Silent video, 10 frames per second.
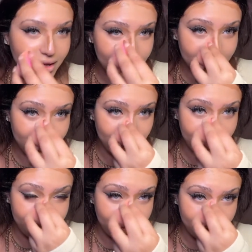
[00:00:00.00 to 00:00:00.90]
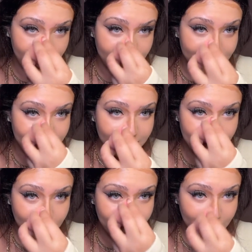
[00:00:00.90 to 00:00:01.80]
No, but for real guys, this is
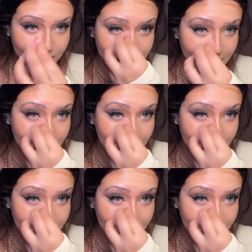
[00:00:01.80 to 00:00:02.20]
so versatile.